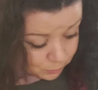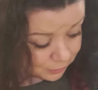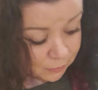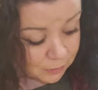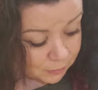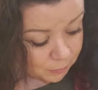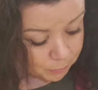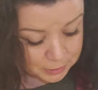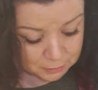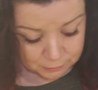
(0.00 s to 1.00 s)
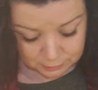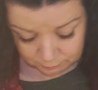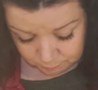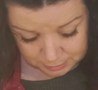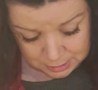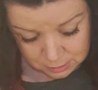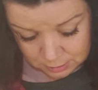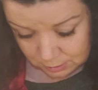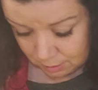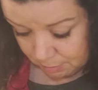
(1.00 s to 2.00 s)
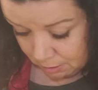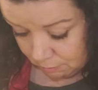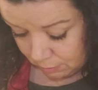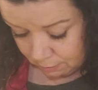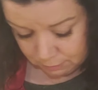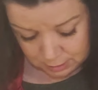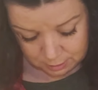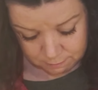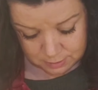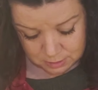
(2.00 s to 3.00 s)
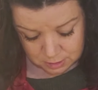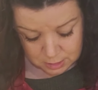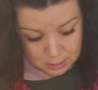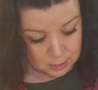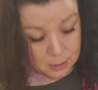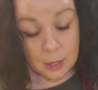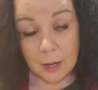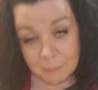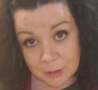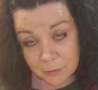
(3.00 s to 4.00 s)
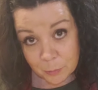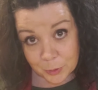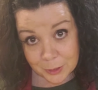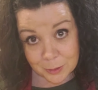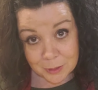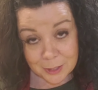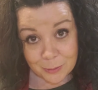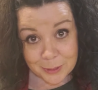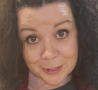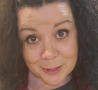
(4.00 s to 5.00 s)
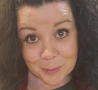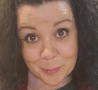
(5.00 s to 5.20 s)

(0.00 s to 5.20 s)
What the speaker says: Once this pizza has baked and come out of the oven, I'm going to sprinkle it with